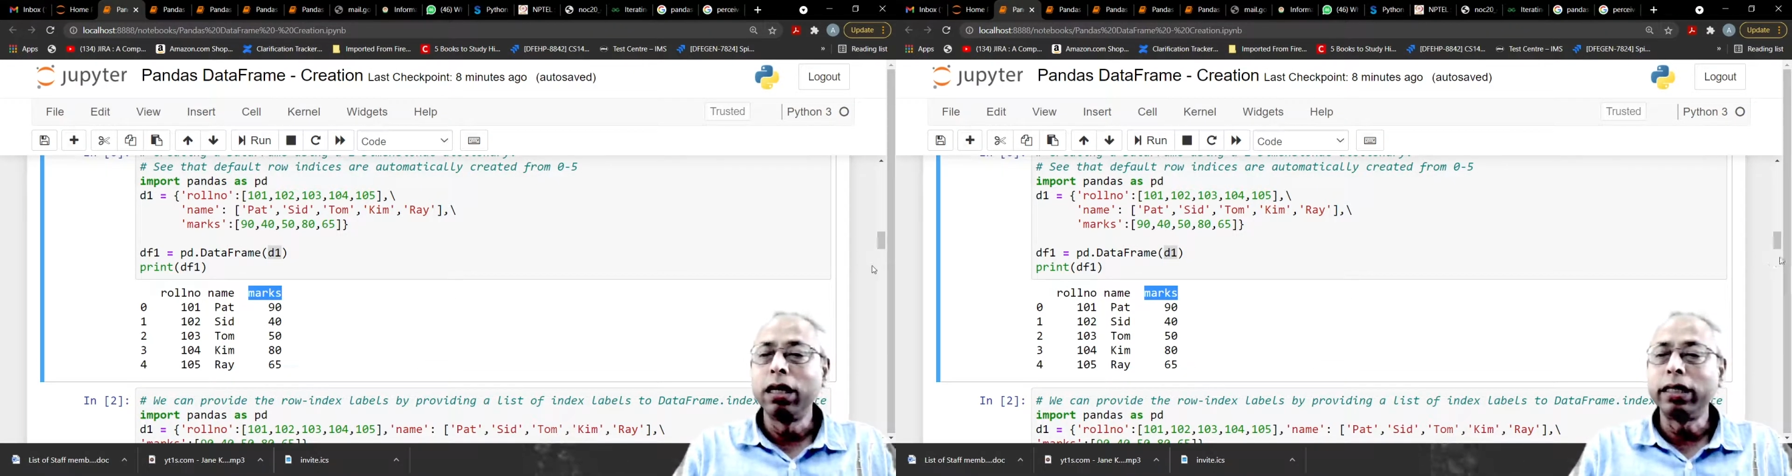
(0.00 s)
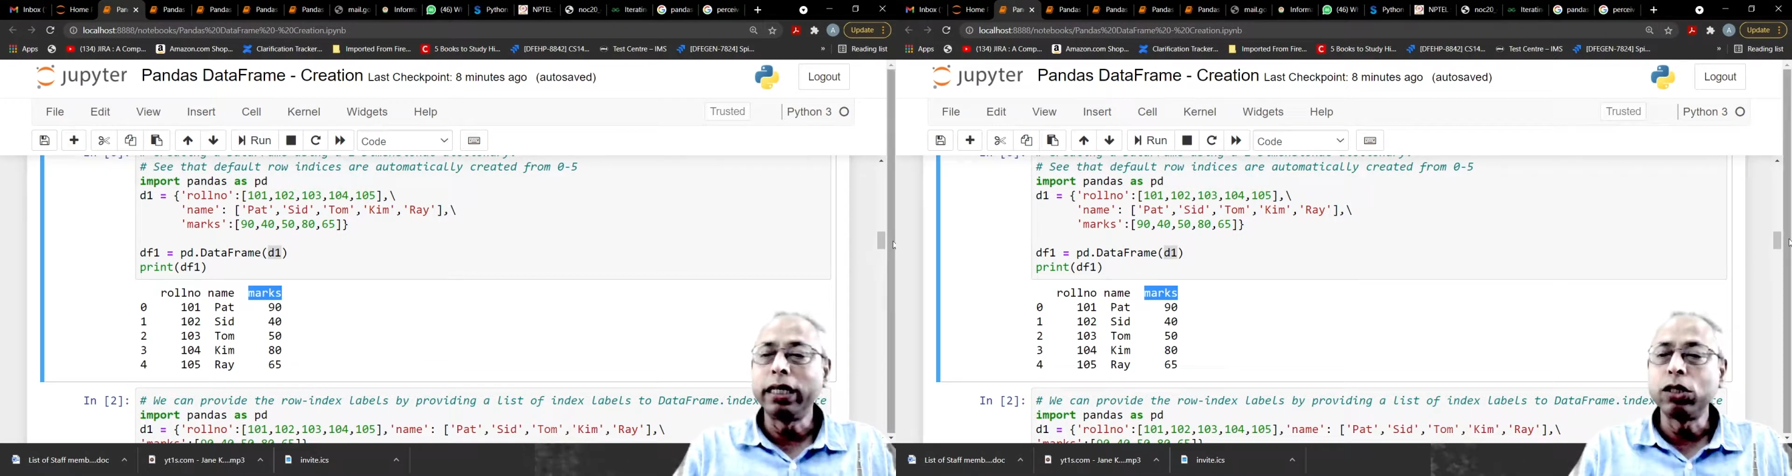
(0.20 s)

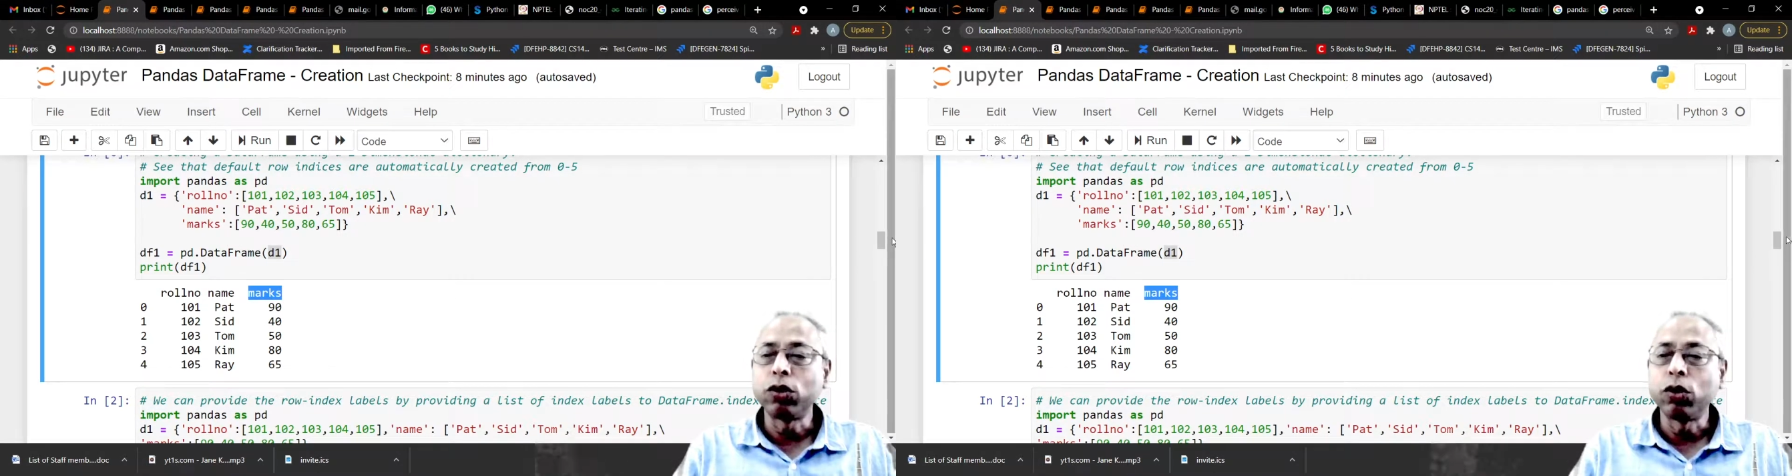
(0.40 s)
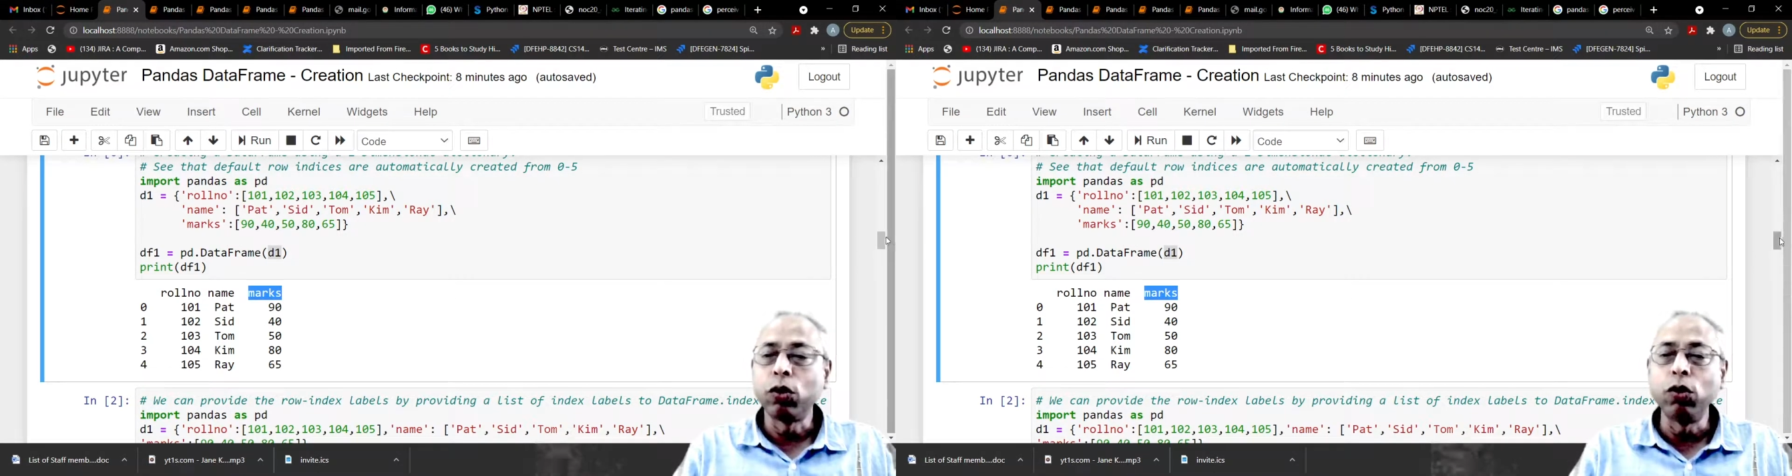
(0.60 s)
that is
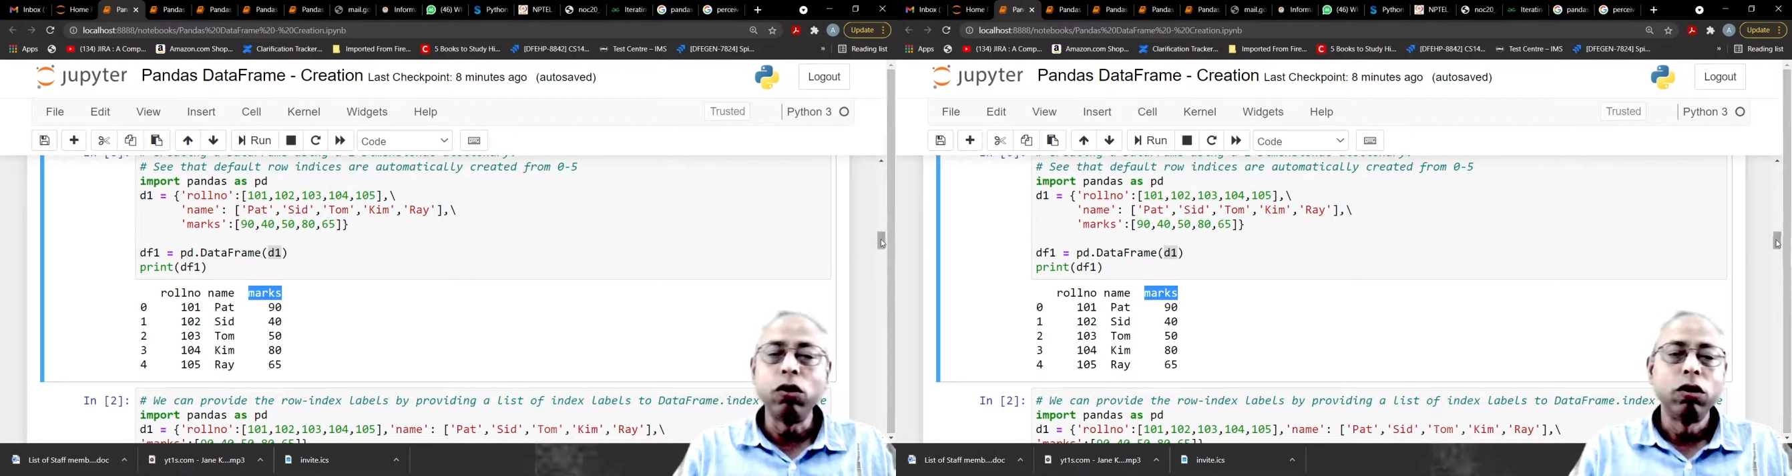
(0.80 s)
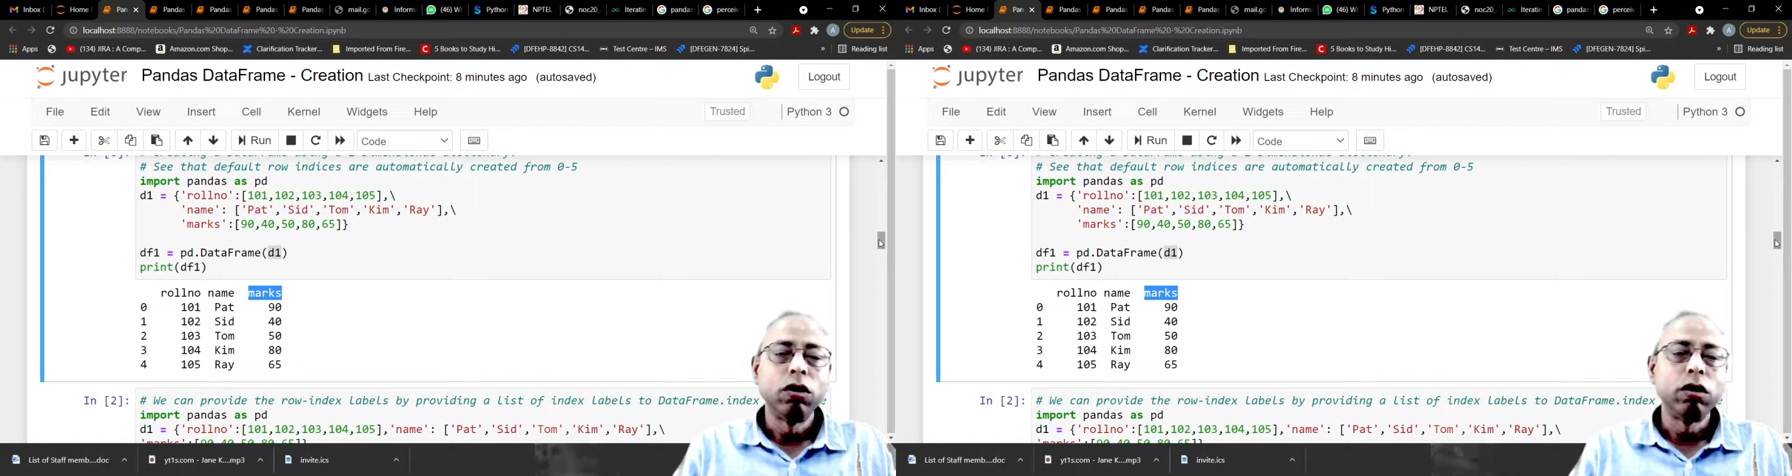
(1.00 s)

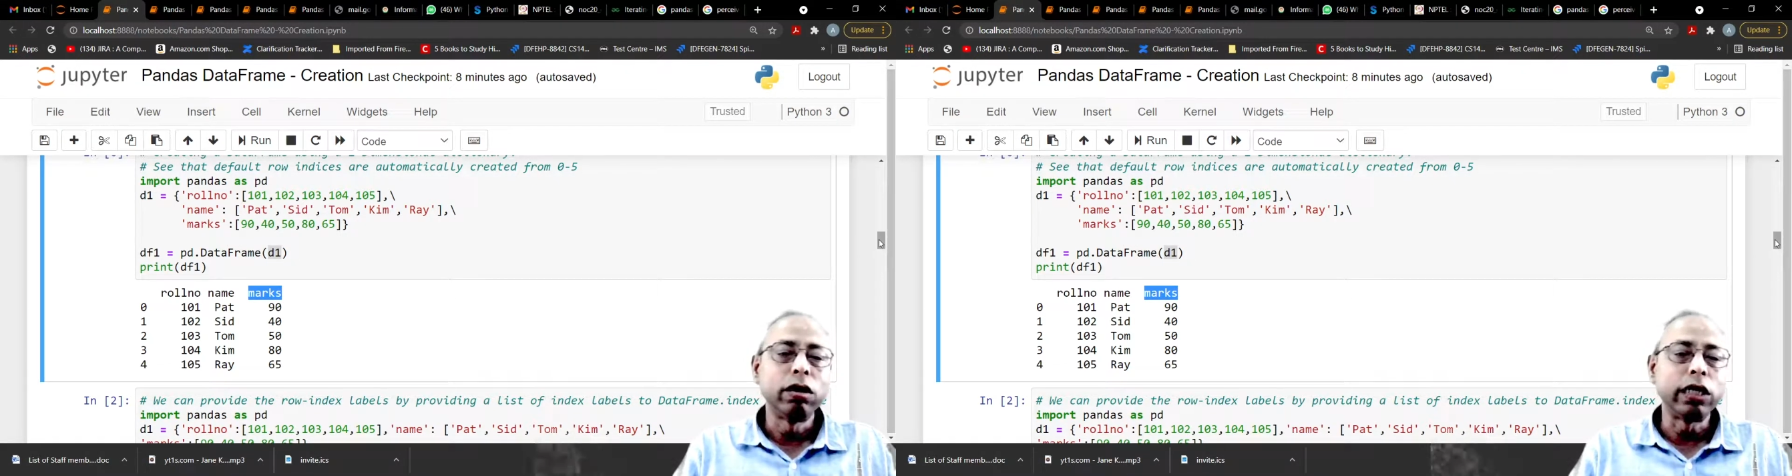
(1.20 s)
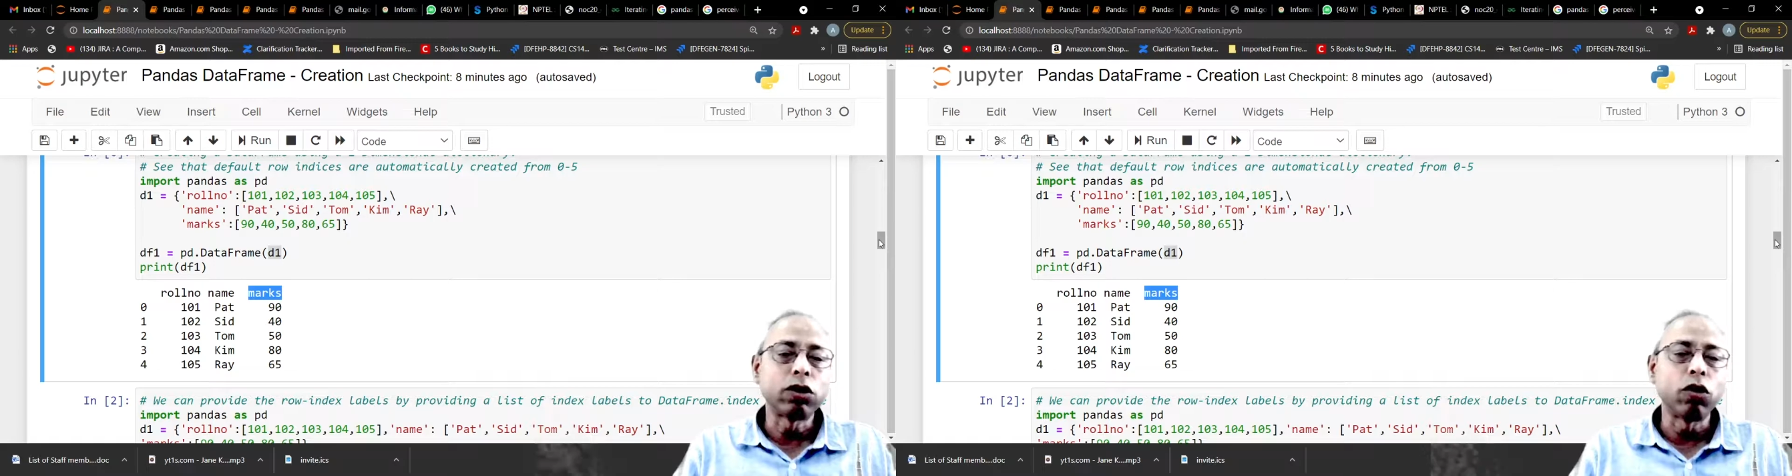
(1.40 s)
row
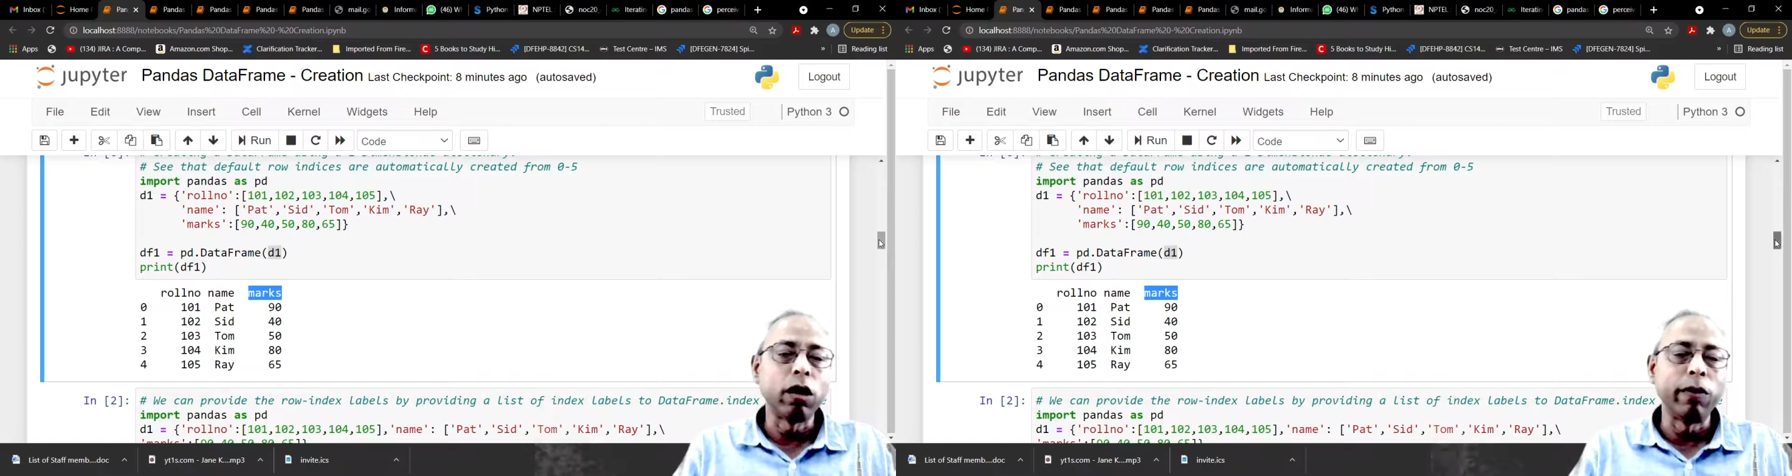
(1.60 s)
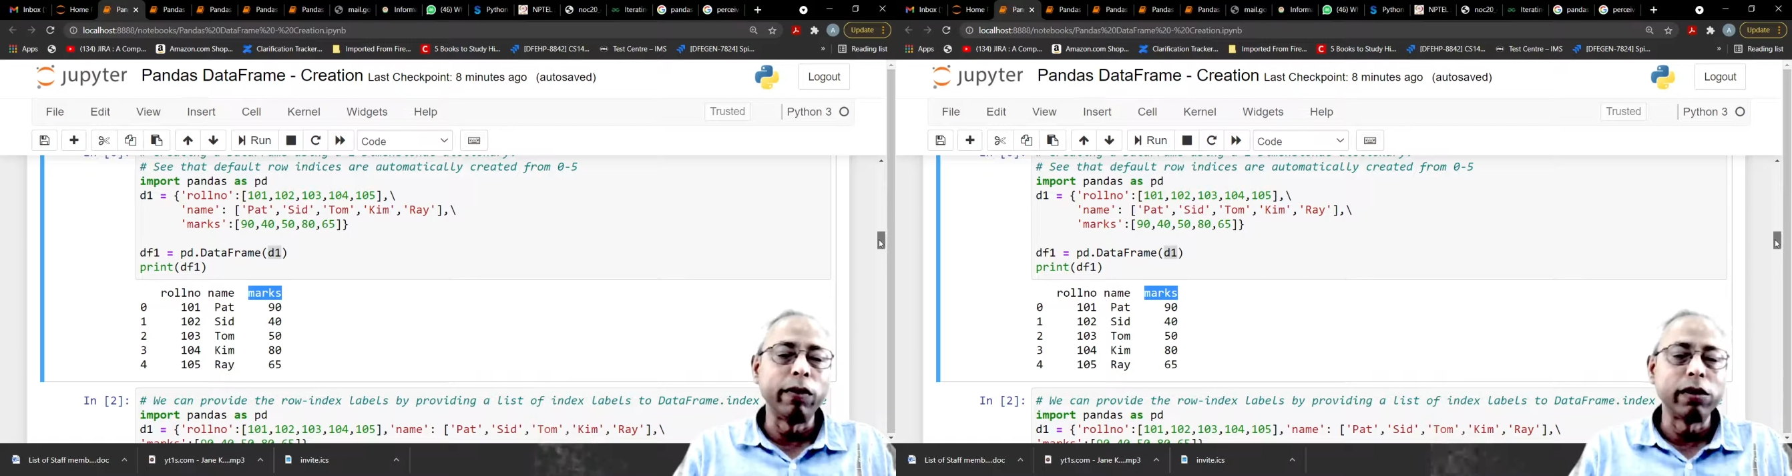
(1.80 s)
that is
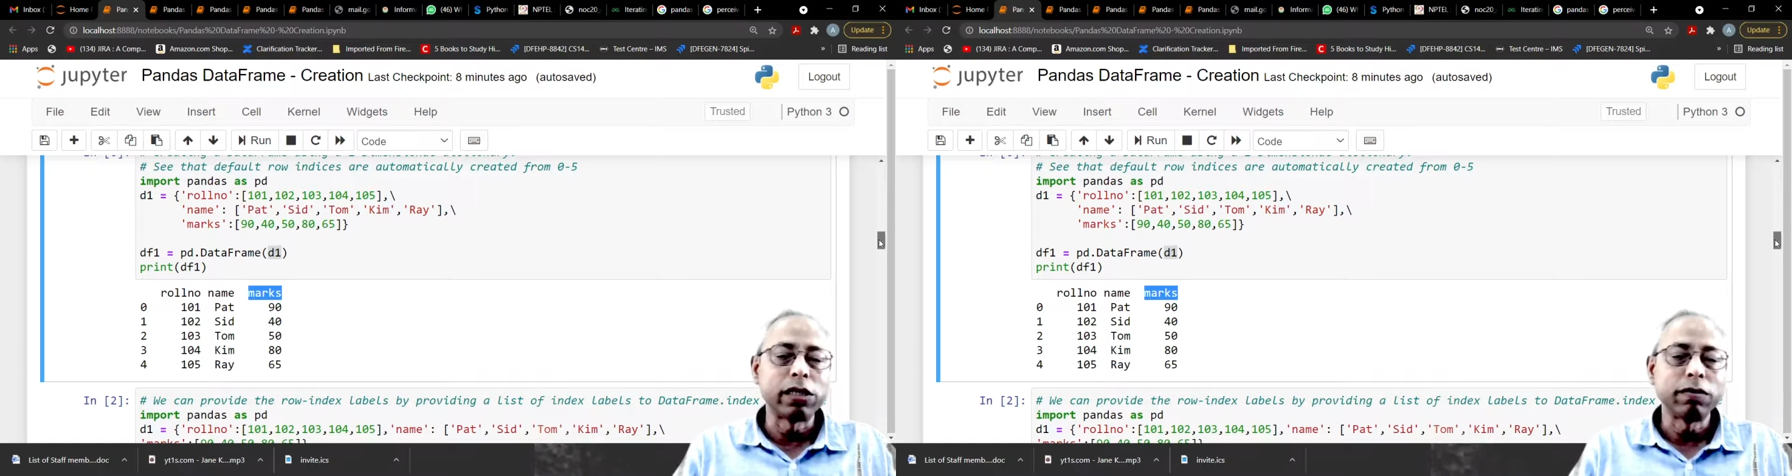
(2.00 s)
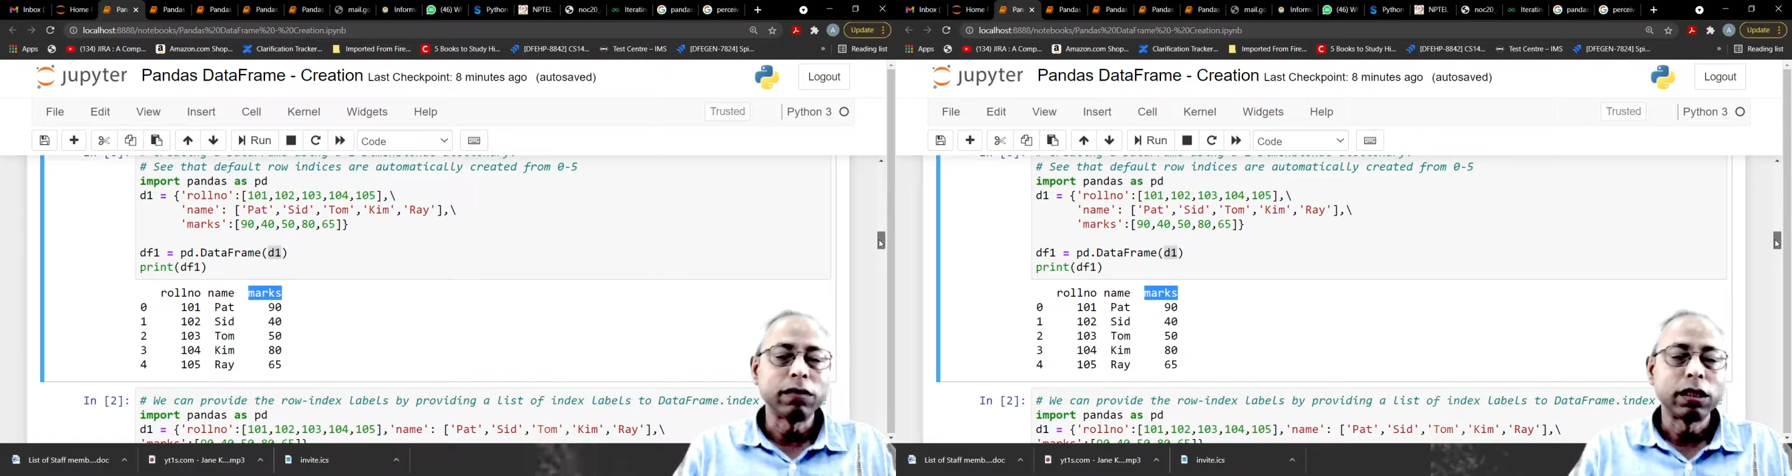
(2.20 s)
column levels.